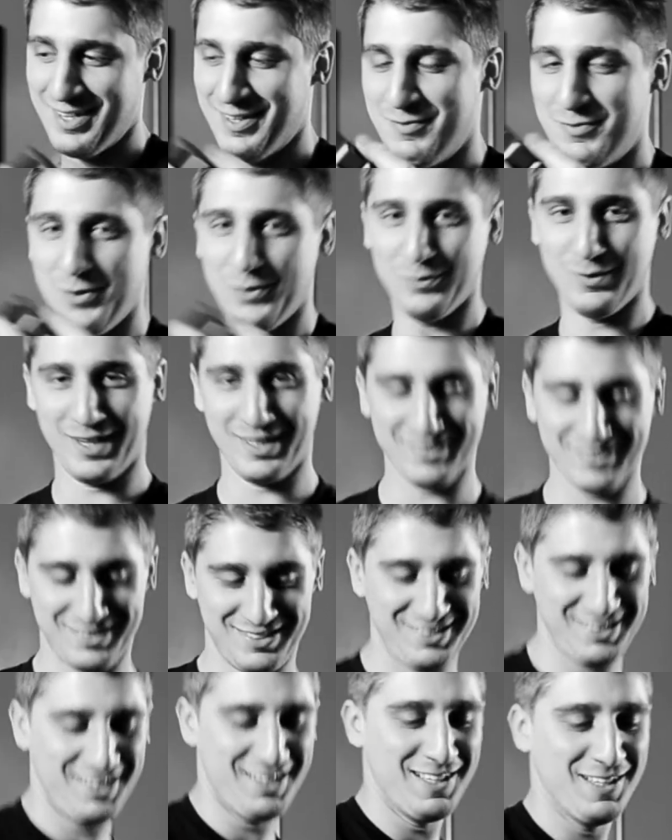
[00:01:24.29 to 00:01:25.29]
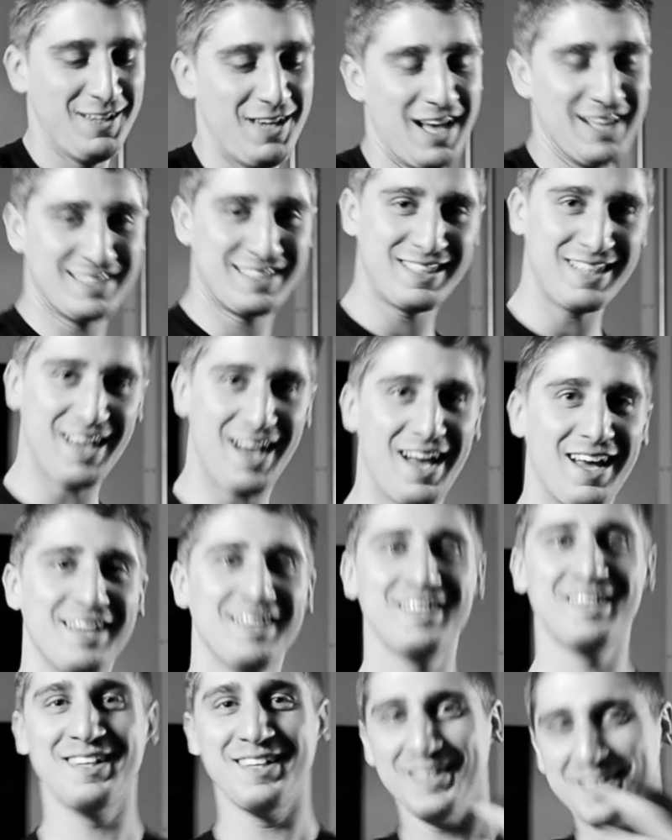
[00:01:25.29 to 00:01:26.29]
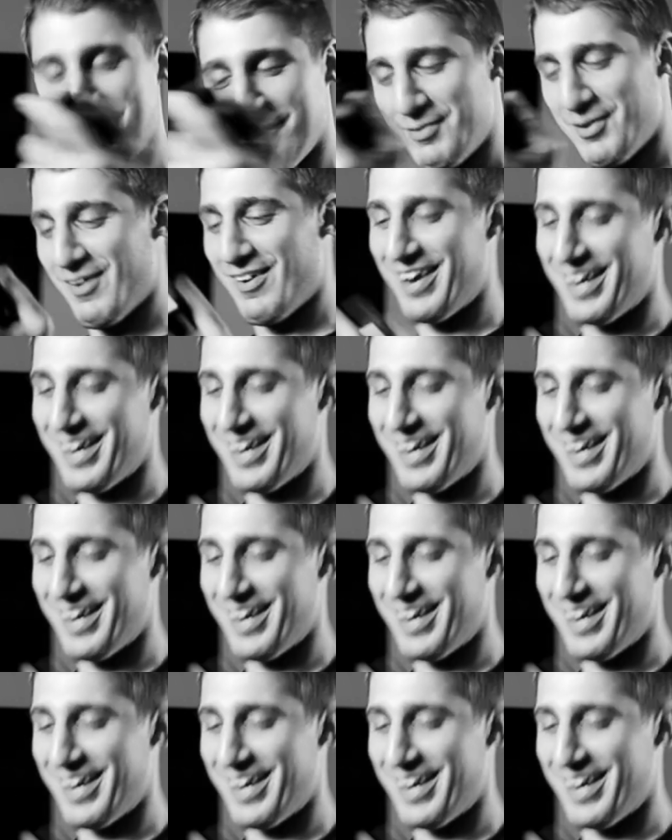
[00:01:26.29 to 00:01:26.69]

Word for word: Fuel rails. S T I. W R